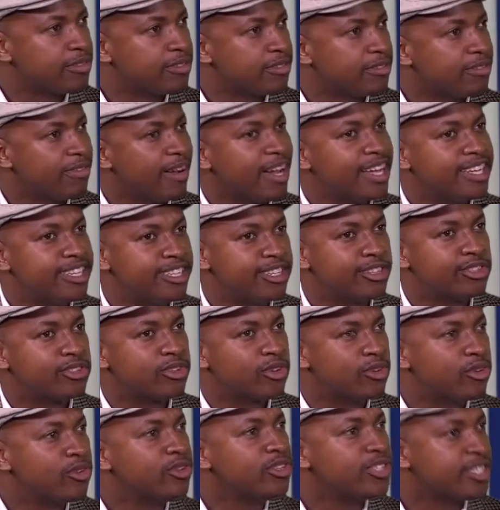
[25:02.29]
finding
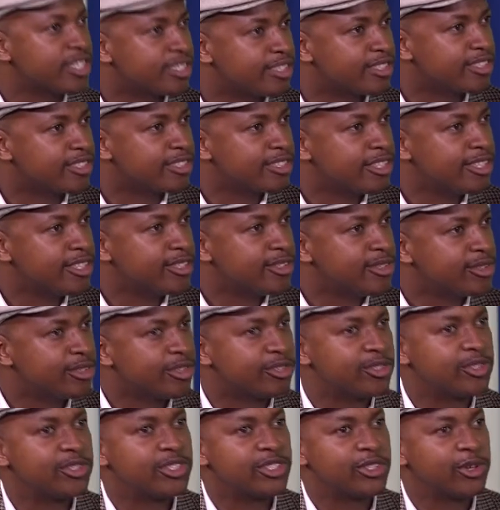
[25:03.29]
solutions to
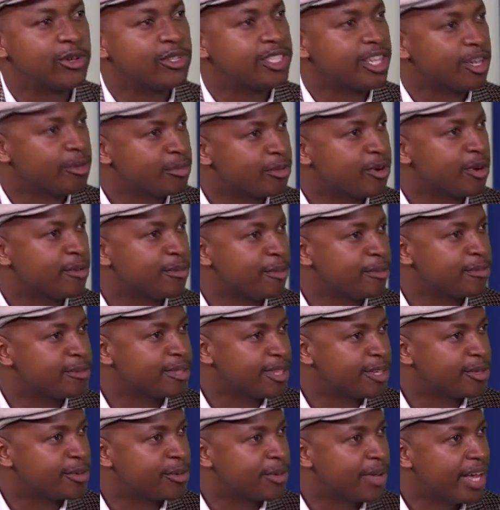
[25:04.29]
the social
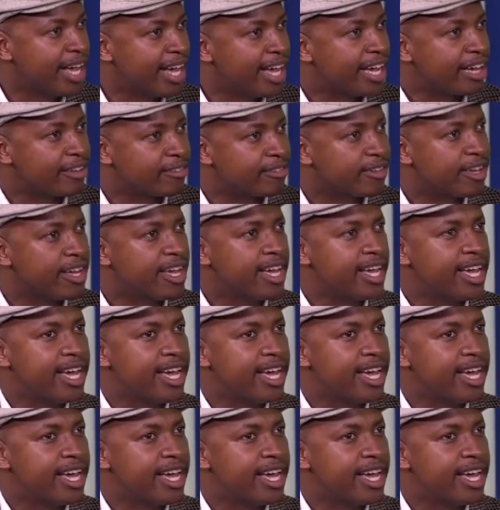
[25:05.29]
problems that we have.